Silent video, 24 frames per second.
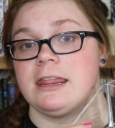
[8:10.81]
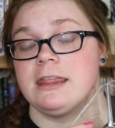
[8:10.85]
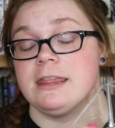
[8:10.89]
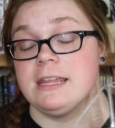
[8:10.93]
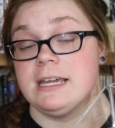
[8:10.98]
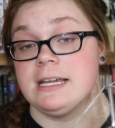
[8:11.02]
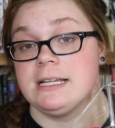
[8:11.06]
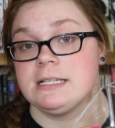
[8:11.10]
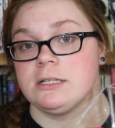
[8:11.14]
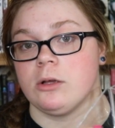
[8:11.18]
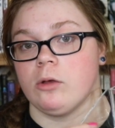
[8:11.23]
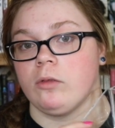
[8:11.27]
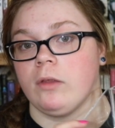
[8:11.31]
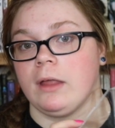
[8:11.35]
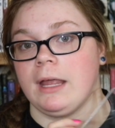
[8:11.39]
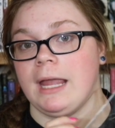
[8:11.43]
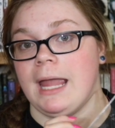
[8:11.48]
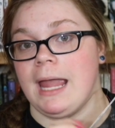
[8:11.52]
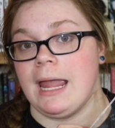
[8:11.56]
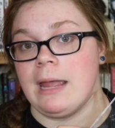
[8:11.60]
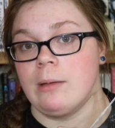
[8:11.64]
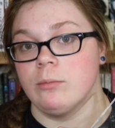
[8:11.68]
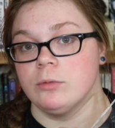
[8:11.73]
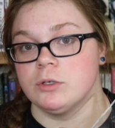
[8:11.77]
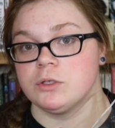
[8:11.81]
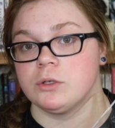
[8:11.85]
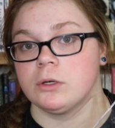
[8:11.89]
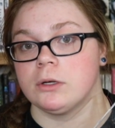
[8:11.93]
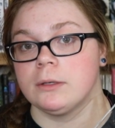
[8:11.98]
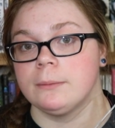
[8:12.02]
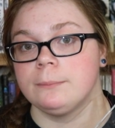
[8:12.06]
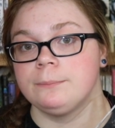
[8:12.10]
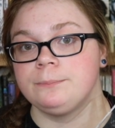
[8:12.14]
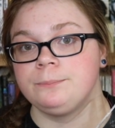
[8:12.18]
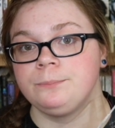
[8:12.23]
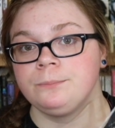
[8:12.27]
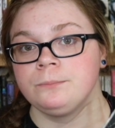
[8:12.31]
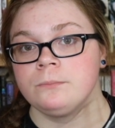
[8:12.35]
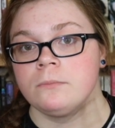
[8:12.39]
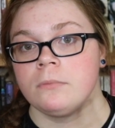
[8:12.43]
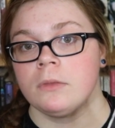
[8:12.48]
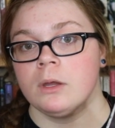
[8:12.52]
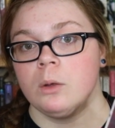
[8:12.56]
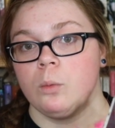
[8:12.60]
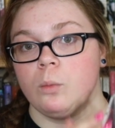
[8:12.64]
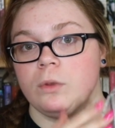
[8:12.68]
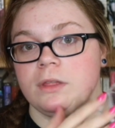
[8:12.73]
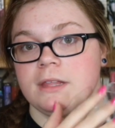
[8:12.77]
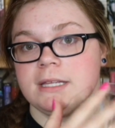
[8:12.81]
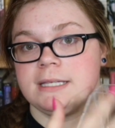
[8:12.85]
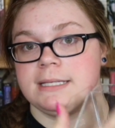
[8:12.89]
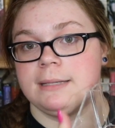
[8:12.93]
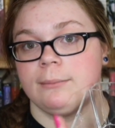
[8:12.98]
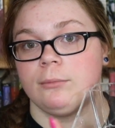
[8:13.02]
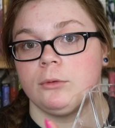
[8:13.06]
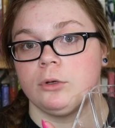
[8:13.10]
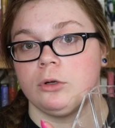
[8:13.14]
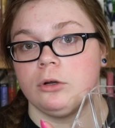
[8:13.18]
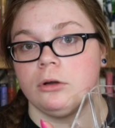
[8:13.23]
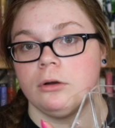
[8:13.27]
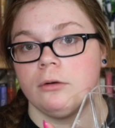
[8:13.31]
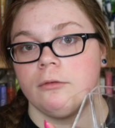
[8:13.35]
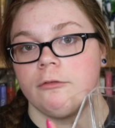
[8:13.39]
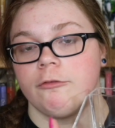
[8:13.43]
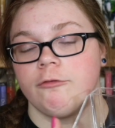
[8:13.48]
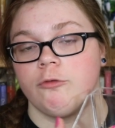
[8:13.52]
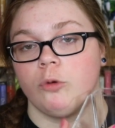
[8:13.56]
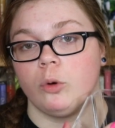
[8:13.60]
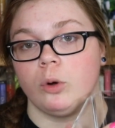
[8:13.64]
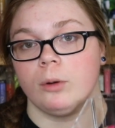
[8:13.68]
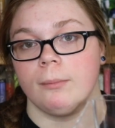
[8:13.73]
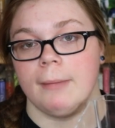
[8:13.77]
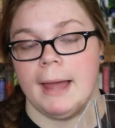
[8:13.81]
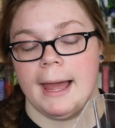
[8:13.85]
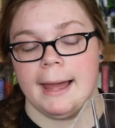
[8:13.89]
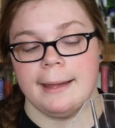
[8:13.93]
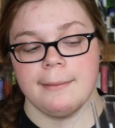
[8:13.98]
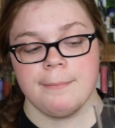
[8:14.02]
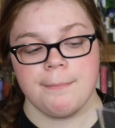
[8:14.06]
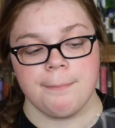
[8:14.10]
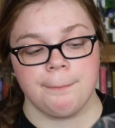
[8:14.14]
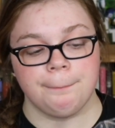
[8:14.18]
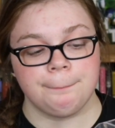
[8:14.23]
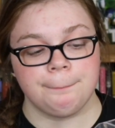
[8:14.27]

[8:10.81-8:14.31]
this on like Amazon with the similar format